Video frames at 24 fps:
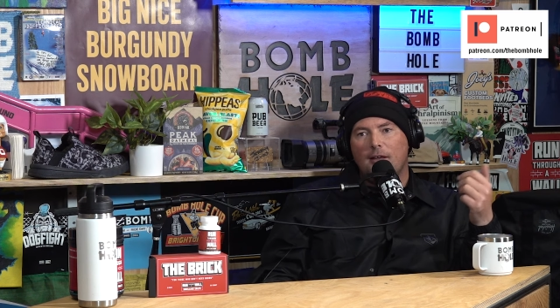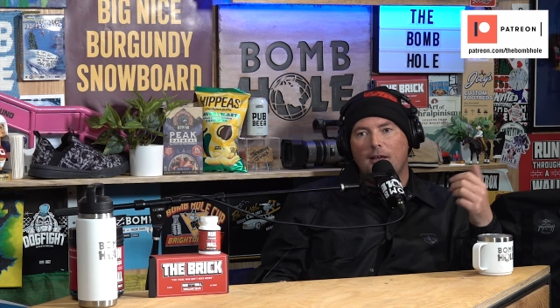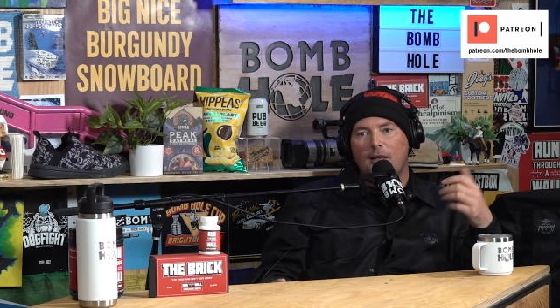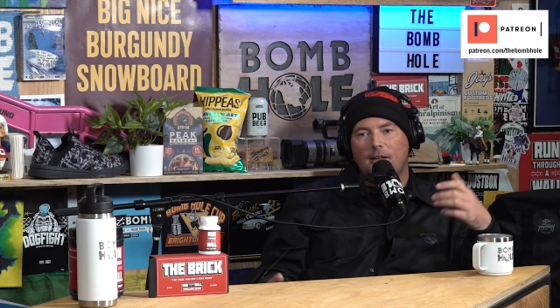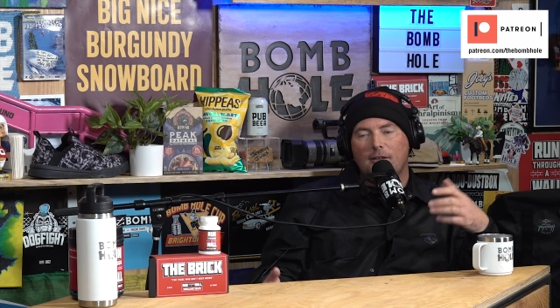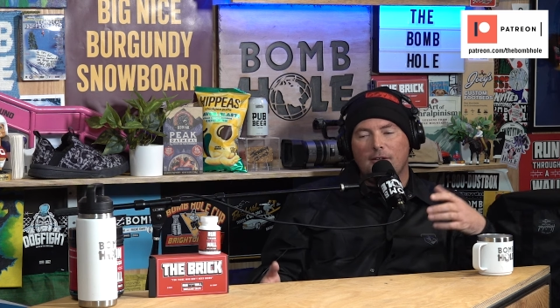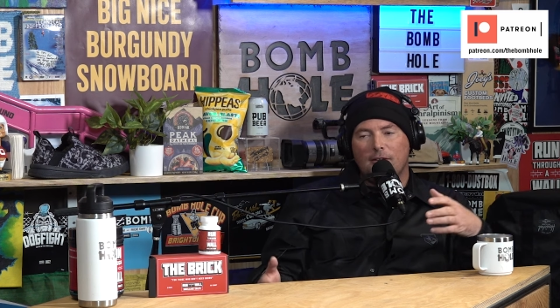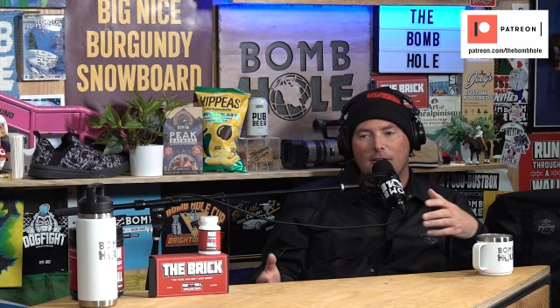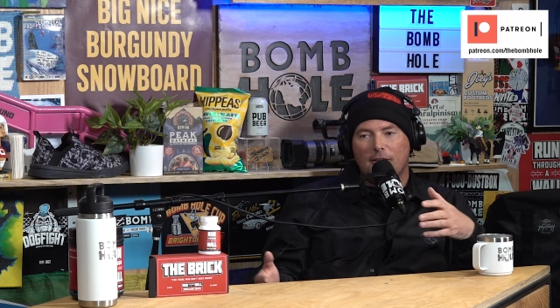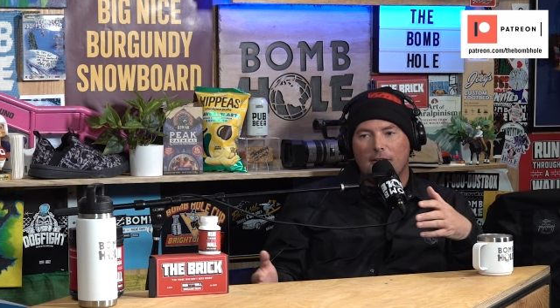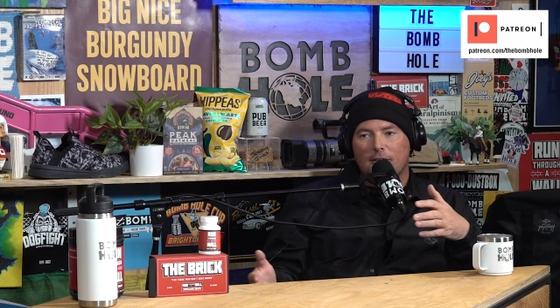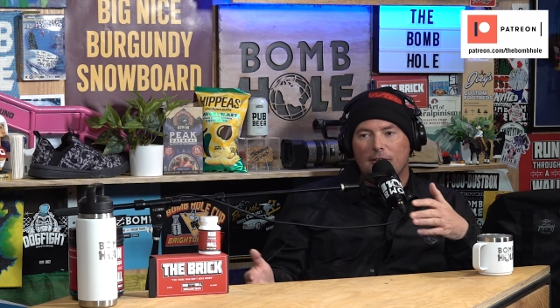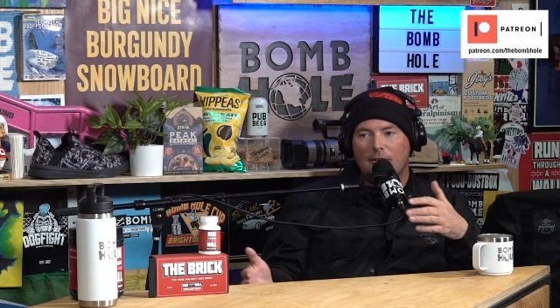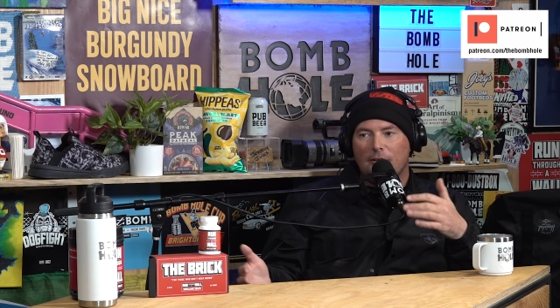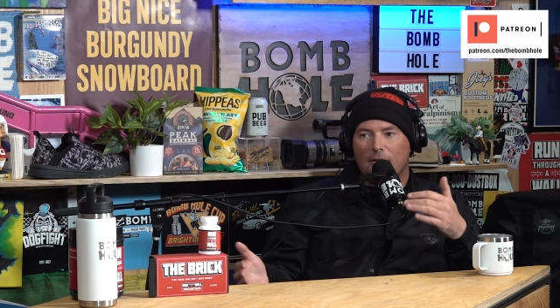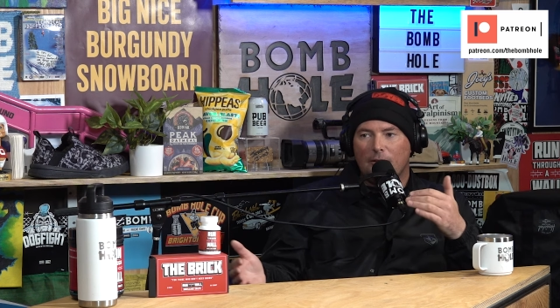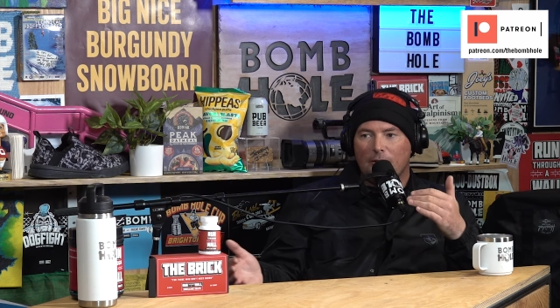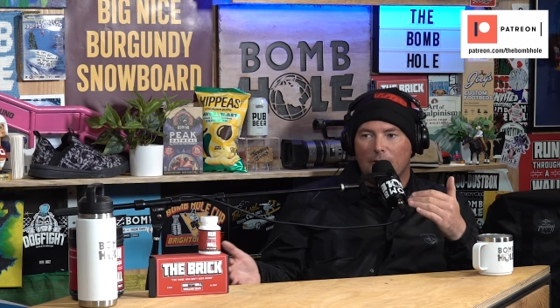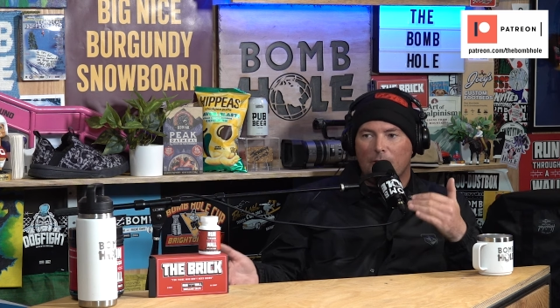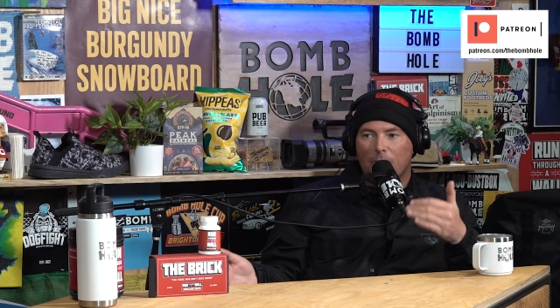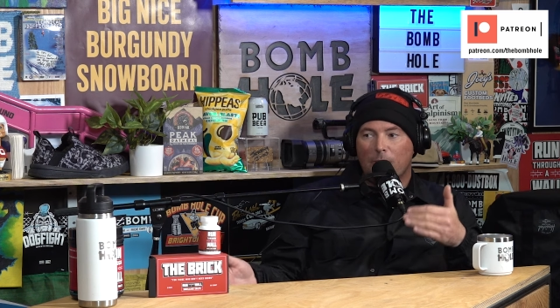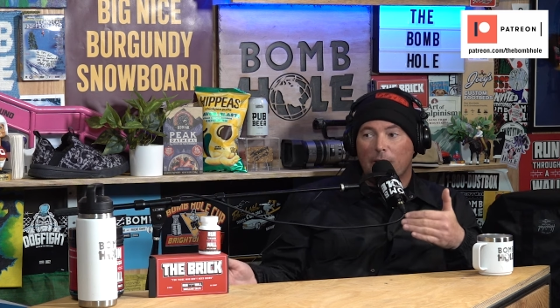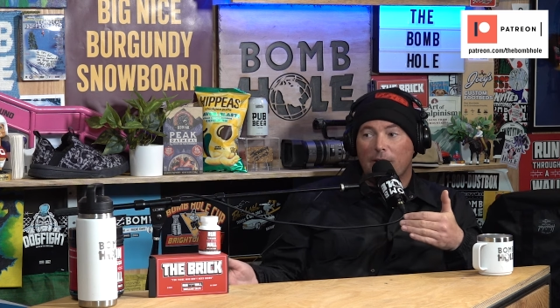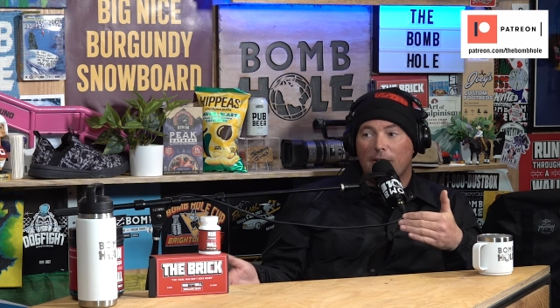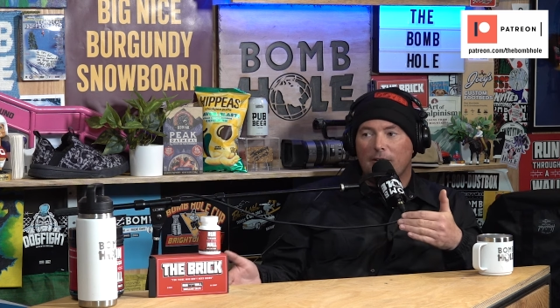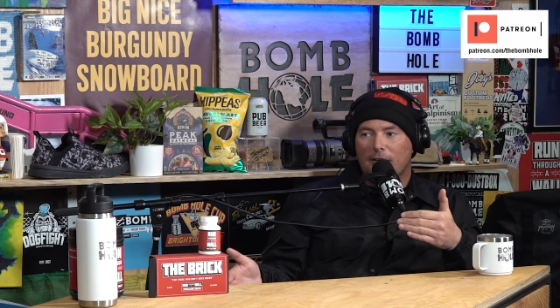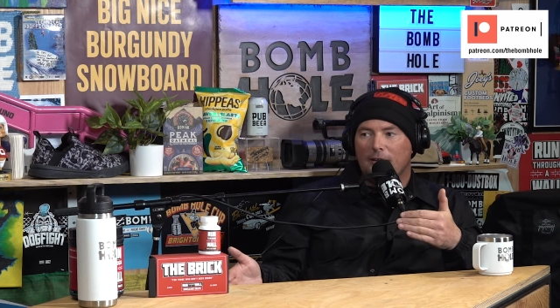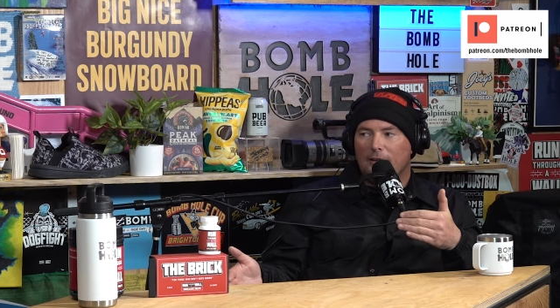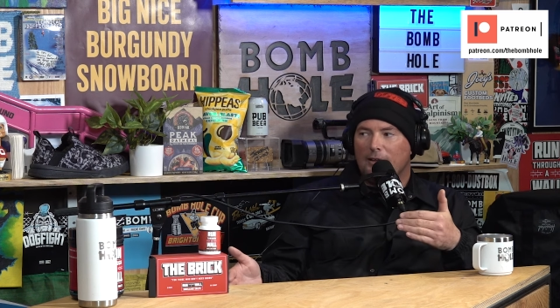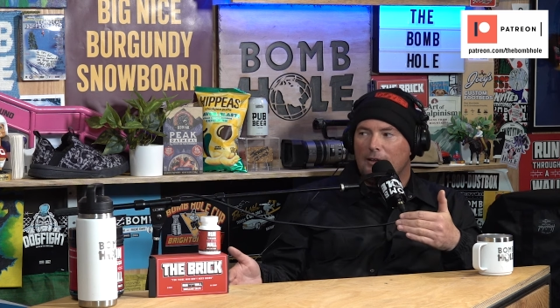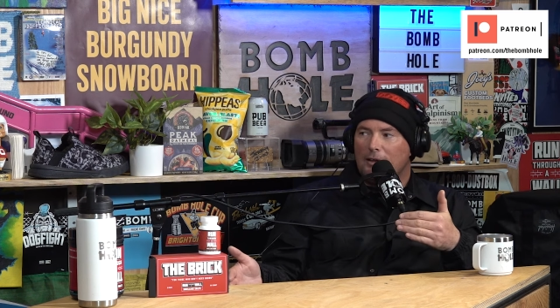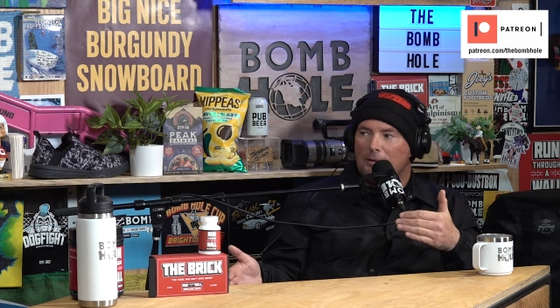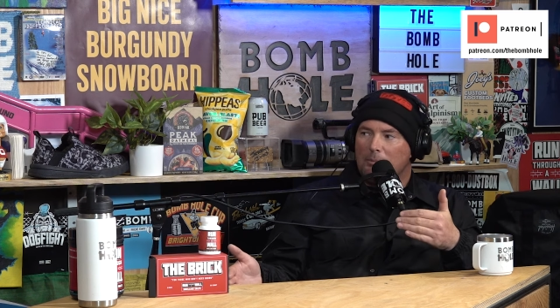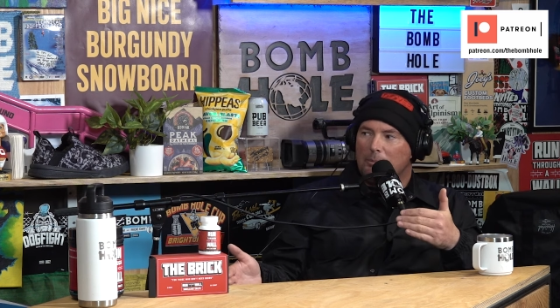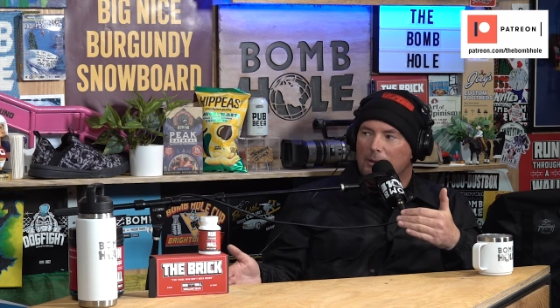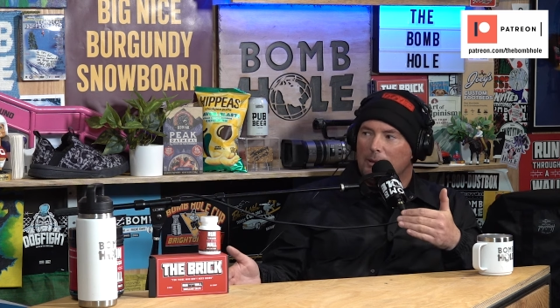And you can, you know, the quicker you
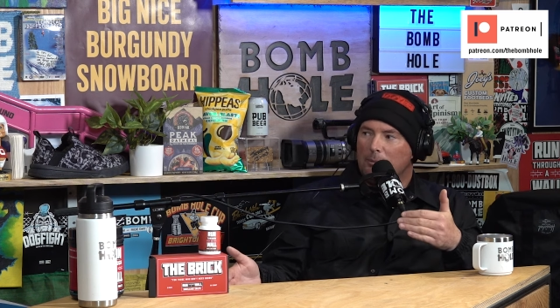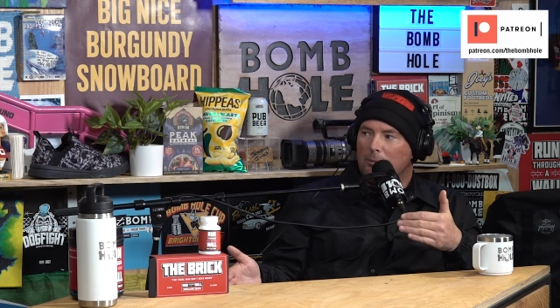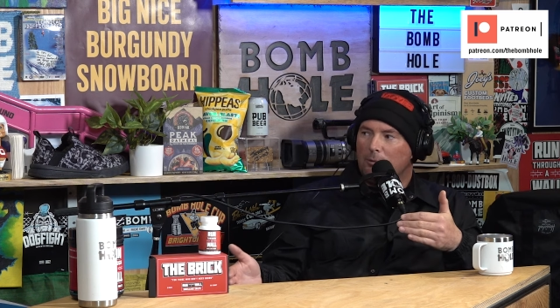can get